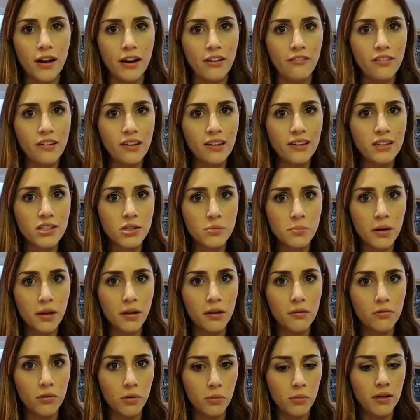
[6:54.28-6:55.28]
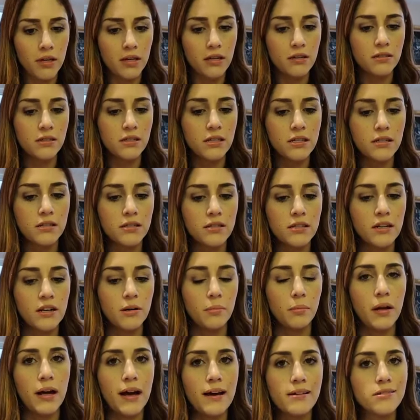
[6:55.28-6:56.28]
Okay, I feel like this probably would be easiest in a
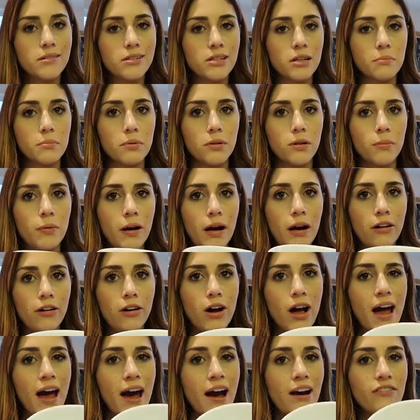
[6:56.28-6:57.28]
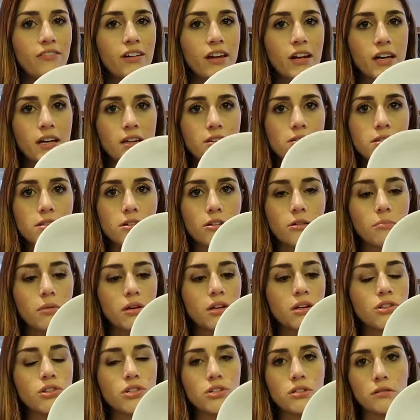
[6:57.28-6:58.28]
plastic bowl, but I don't have any, so I'm
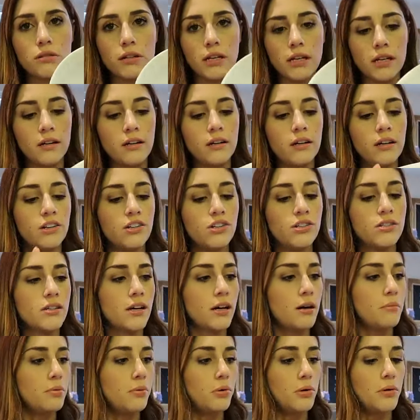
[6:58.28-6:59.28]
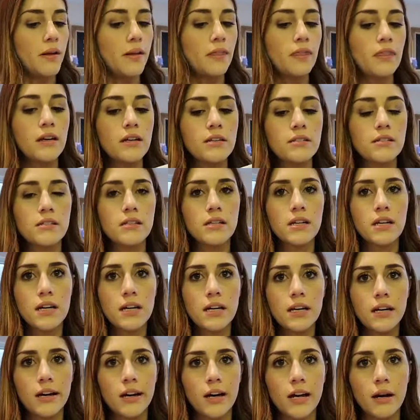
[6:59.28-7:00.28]
gonna do it in just like a bowl like this,
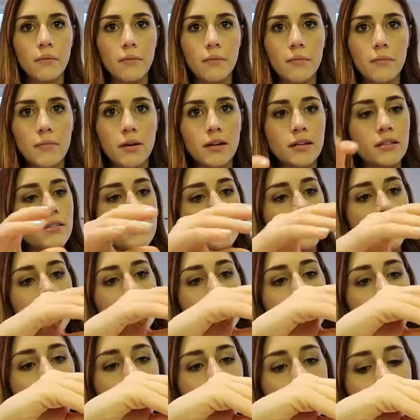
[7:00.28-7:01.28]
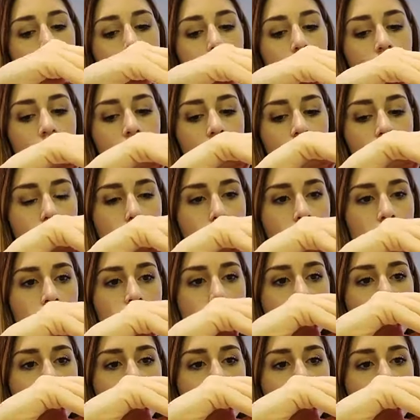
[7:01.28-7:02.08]
and I'm gonna mix some chicken broth with